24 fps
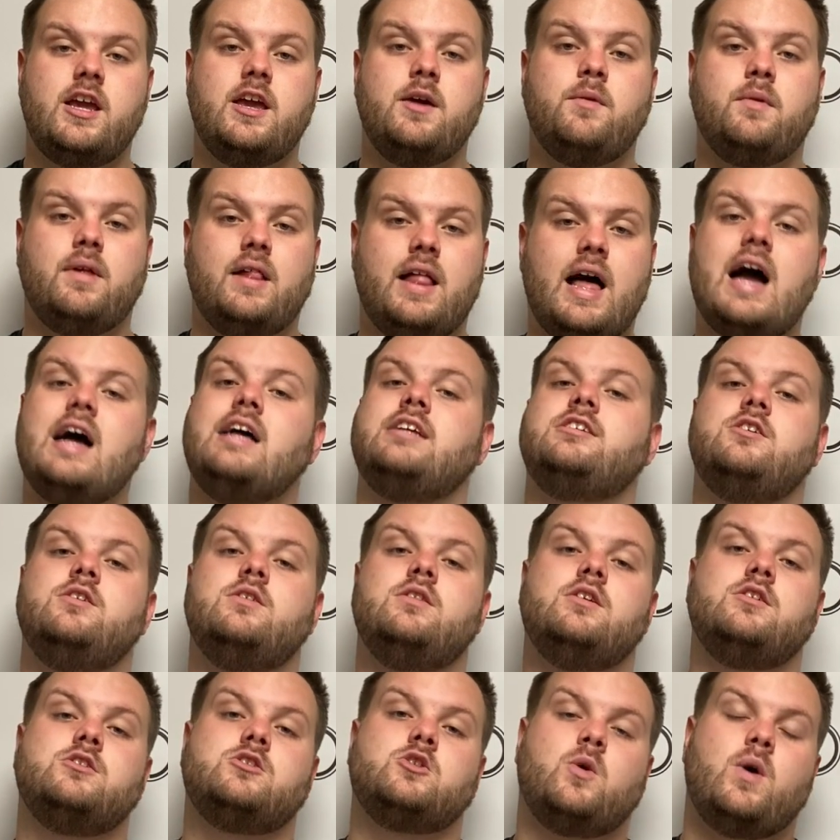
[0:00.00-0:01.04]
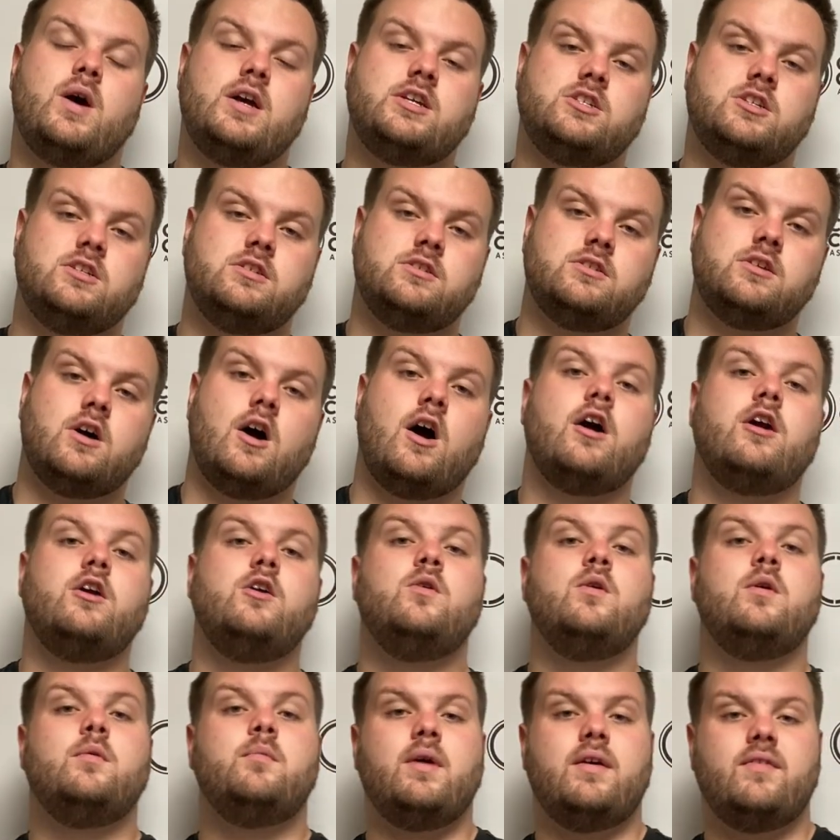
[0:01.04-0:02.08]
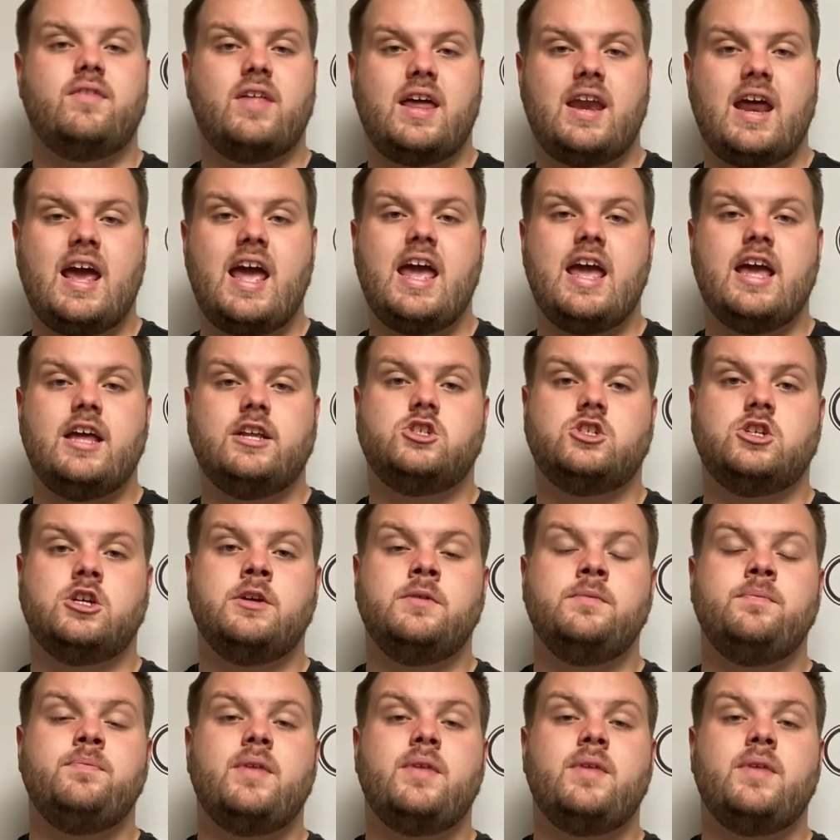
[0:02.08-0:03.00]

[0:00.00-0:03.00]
it will ask you those questions. Are you above that age?